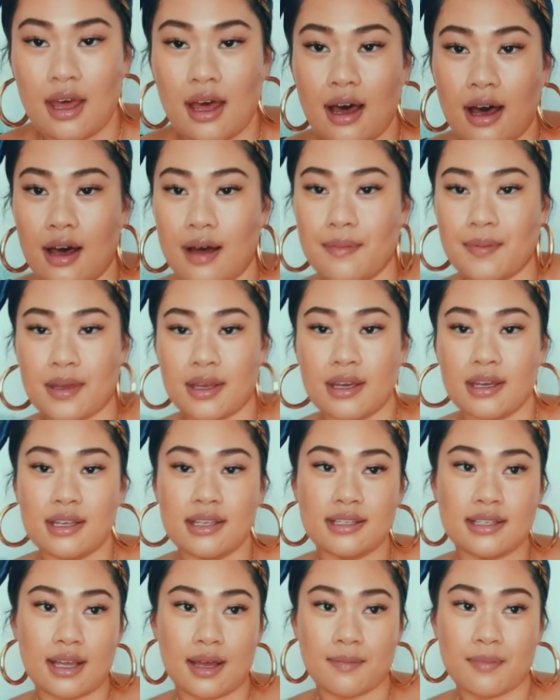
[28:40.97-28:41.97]
uh,
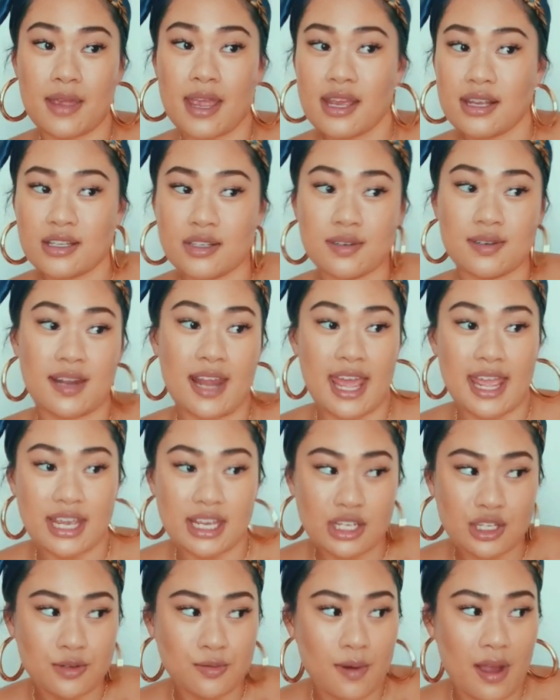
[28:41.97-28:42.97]
because I'm getting to an
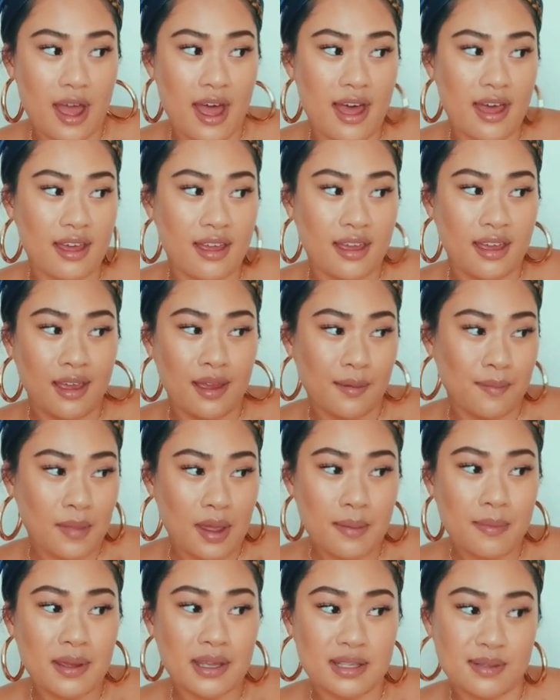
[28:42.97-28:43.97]
age where
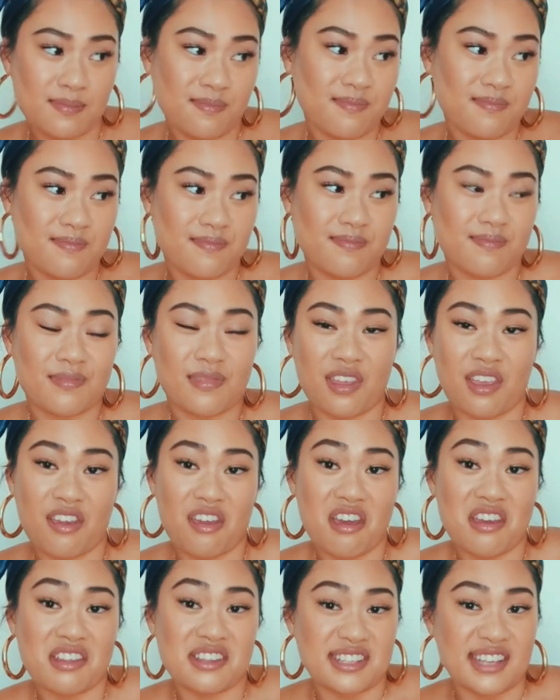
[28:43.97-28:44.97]
maybe it's
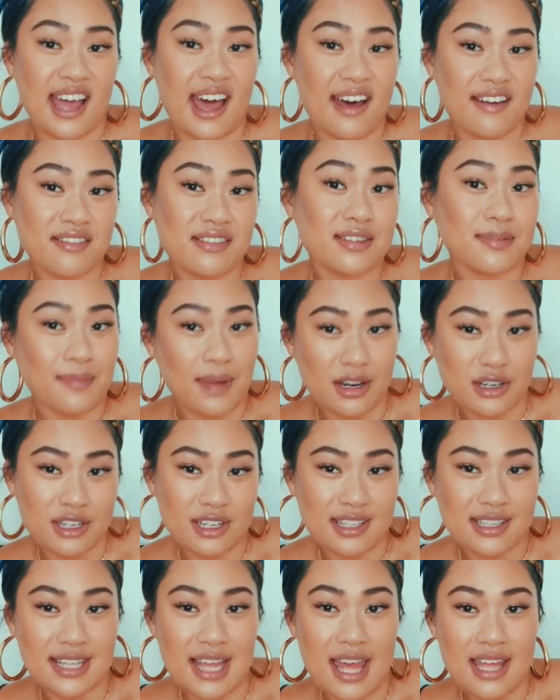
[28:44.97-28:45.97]
good to have some
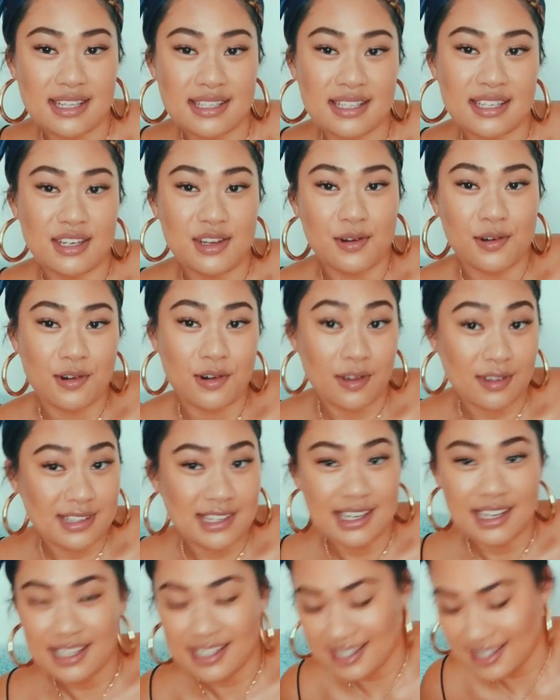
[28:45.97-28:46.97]
matching sets in your
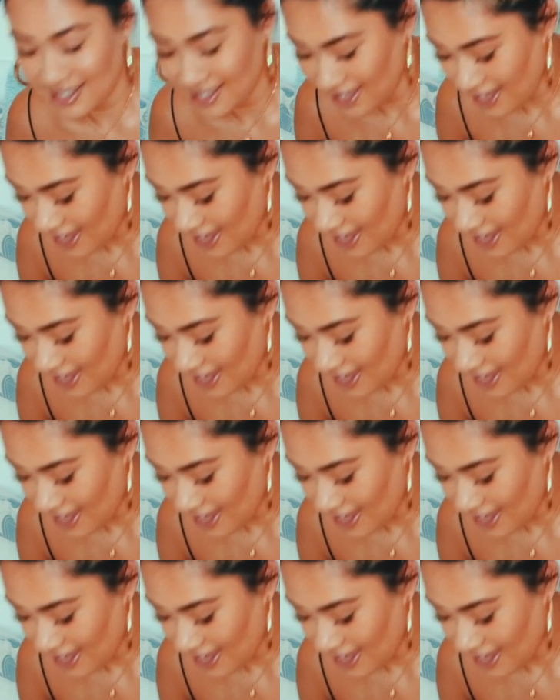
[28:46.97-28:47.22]
closet.